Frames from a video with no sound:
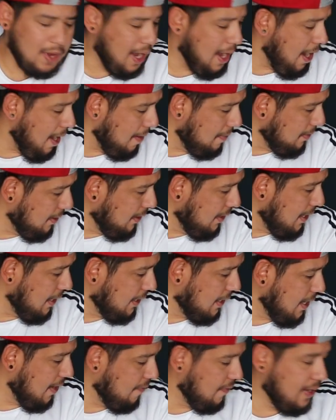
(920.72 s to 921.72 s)
I'm
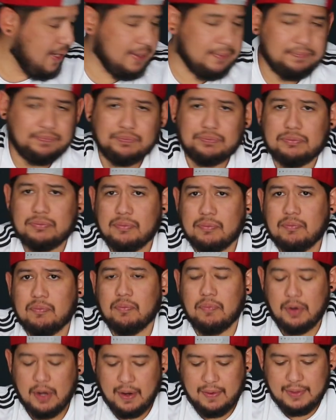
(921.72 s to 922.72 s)
gonna give it
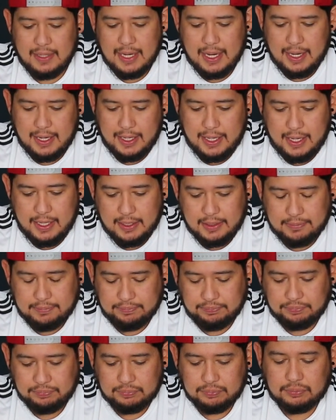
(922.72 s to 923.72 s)
probably an 8
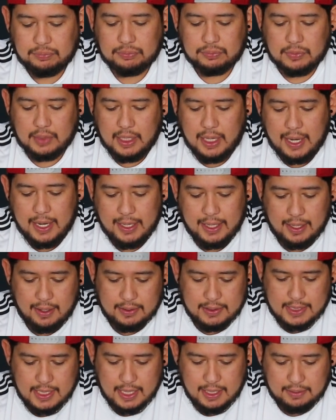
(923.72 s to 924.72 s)
out
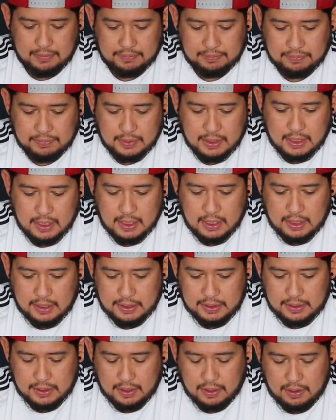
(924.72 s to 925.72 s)
of 10.
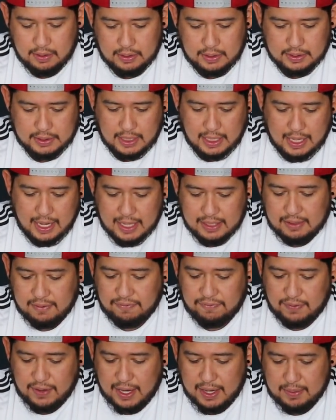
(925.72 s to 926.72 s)
So, because I like the
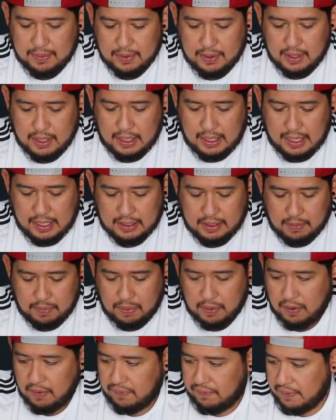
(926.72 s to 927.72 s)
flavor, I like the
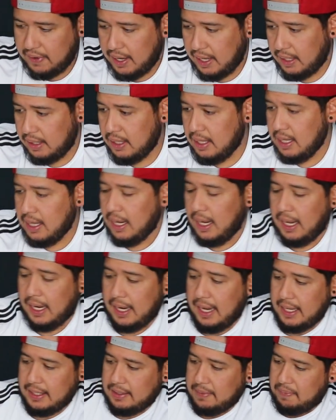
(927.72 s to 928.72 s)
profile, I
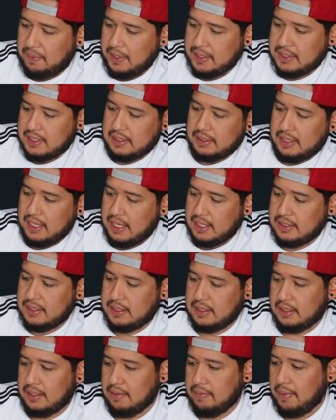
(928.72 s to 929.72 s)
like the
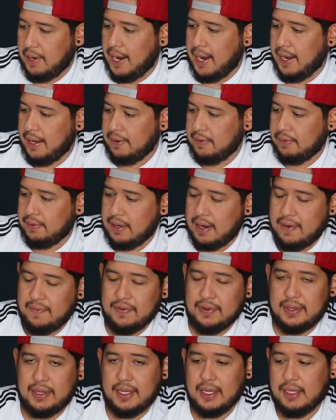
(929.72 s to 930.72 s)
presentation, the bottle,
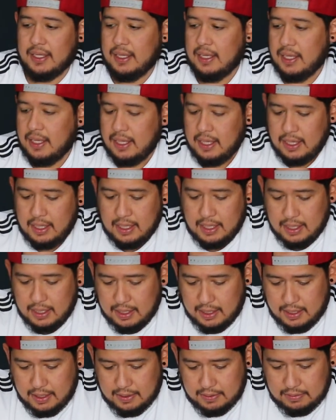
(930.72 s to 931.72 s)
everything.
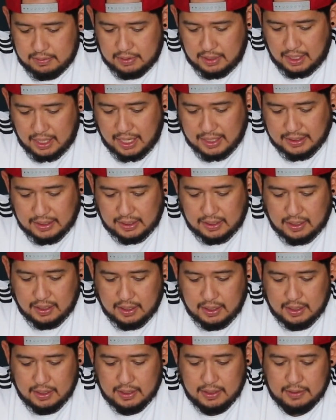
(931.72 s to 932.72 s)
I like the
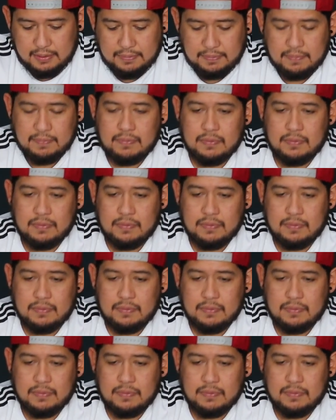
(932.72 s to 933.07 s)
color.